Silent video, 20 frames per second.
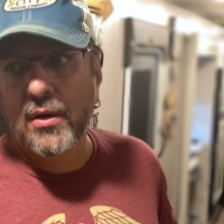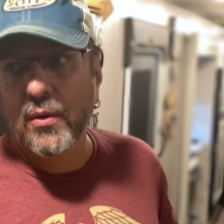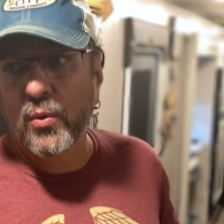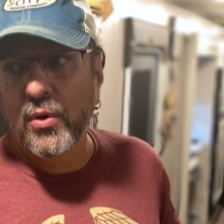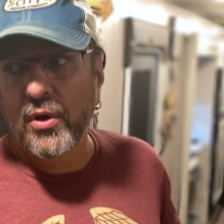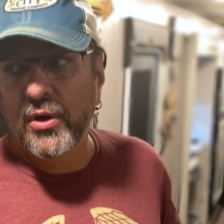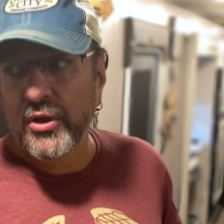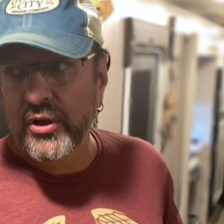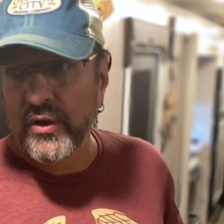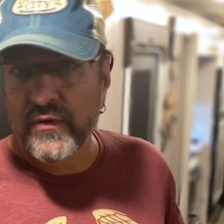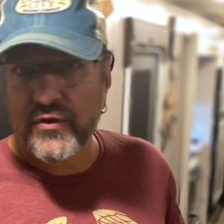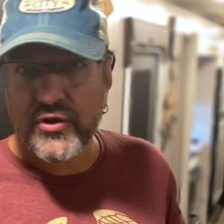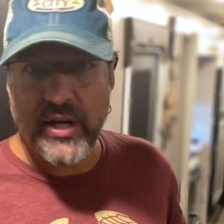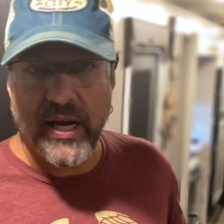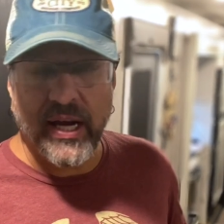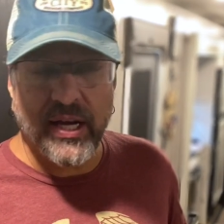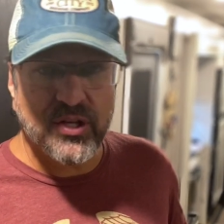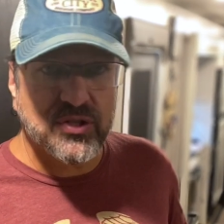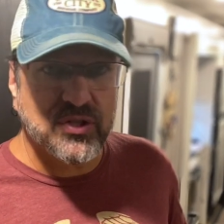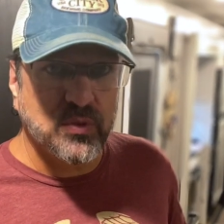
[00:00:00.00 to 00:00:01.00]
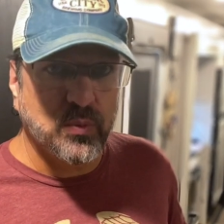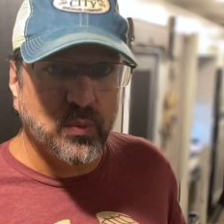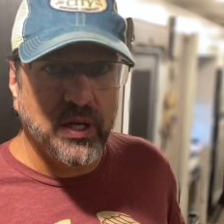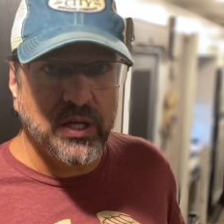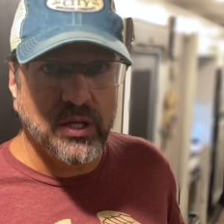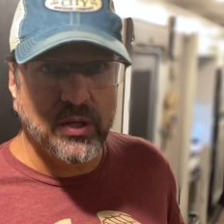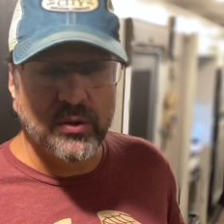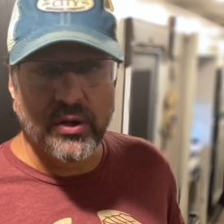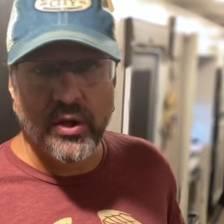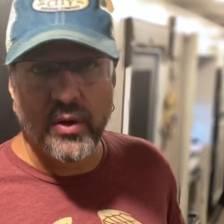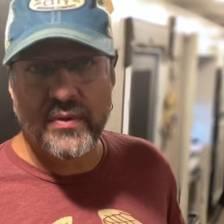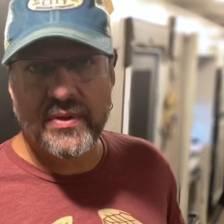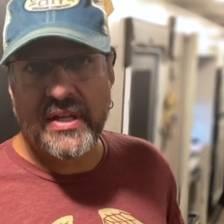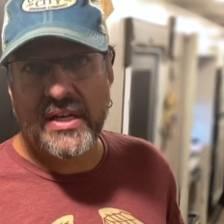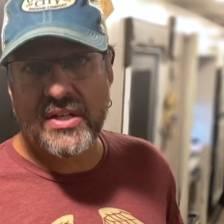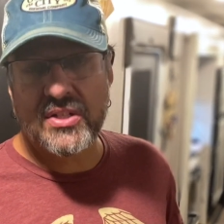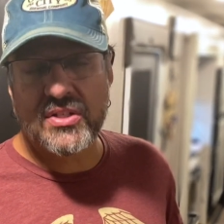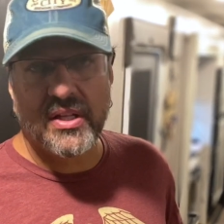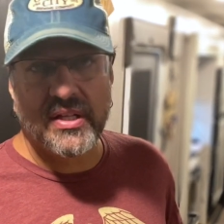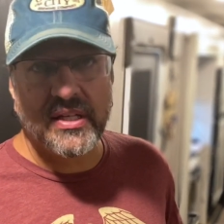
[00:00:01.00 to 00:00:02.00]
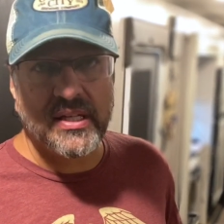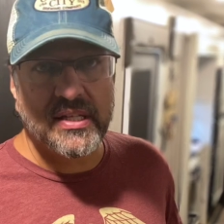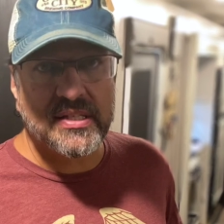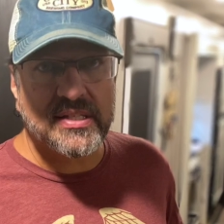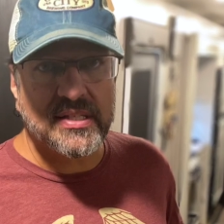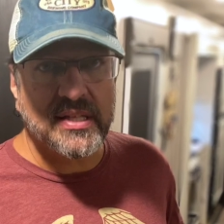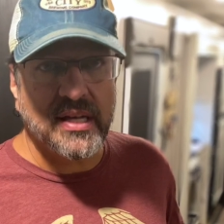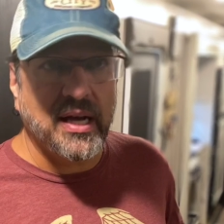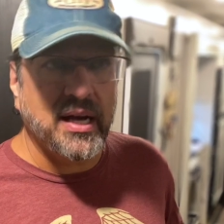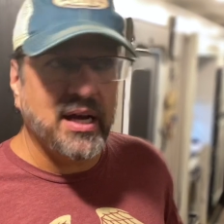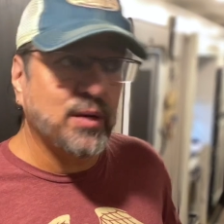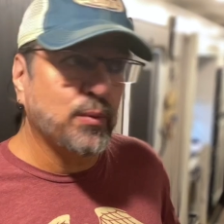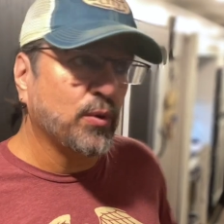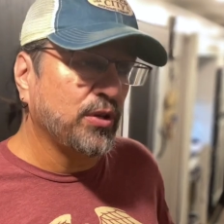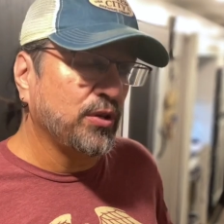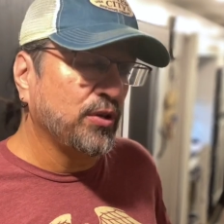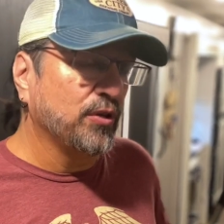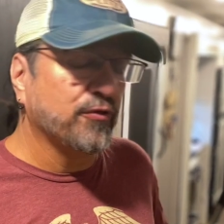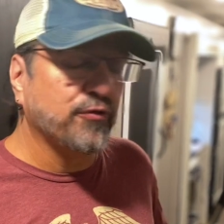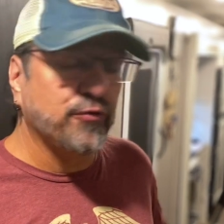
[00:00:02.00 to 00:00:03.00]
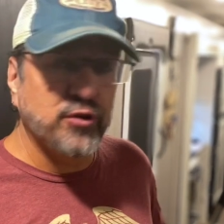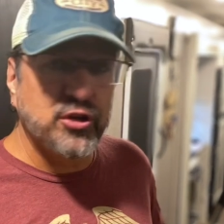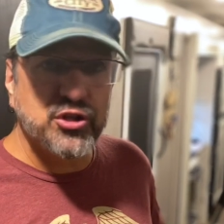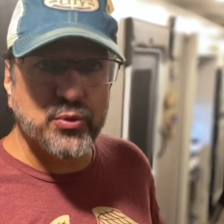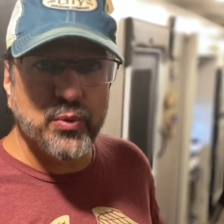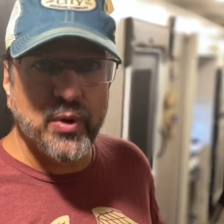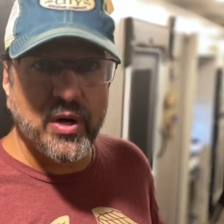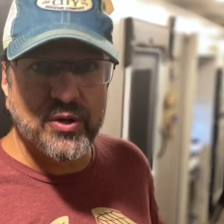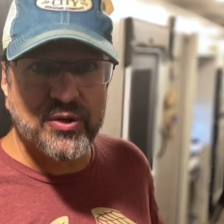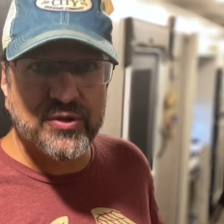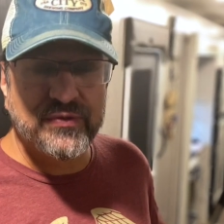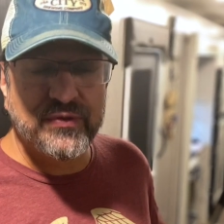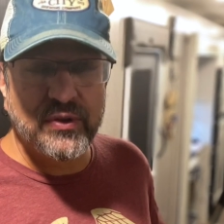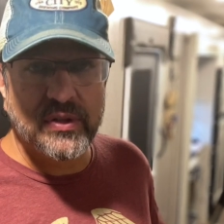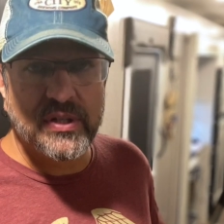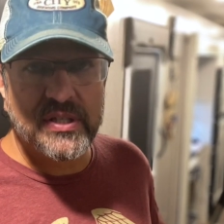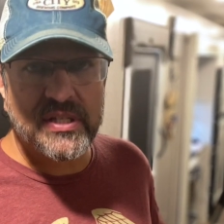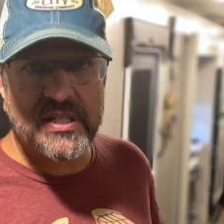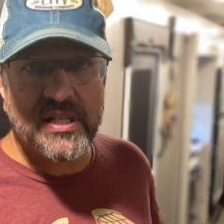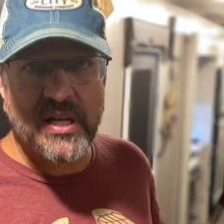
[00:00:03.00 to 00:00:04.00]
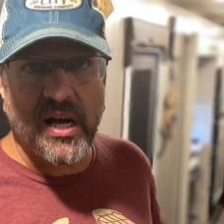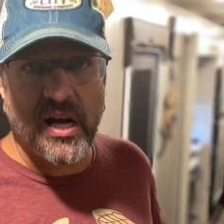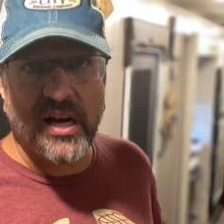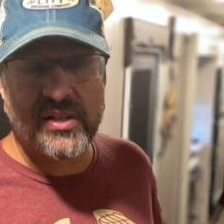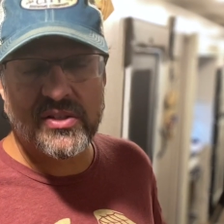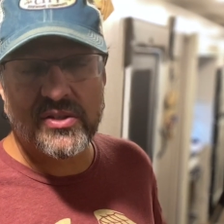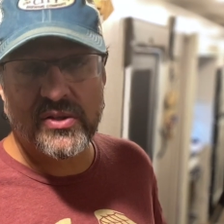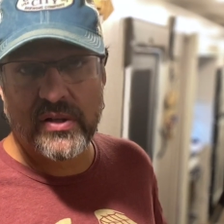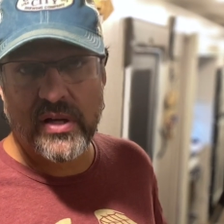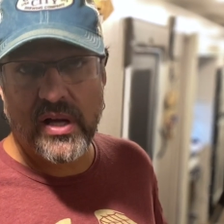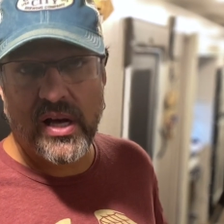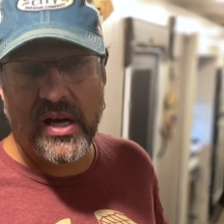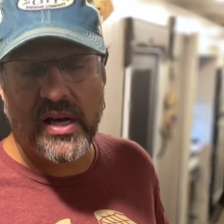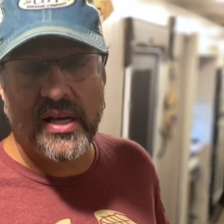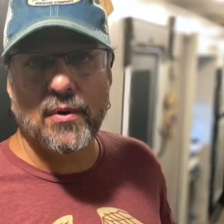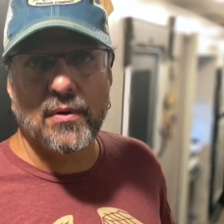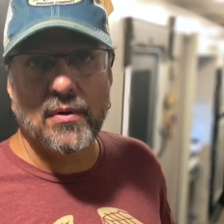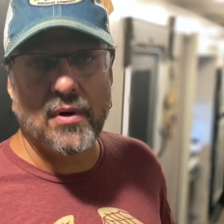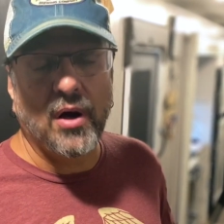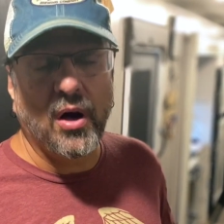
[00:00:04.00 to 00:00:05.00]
whether you've changed the way you load things on the inside, whether your refrigerator's fully stocked or not.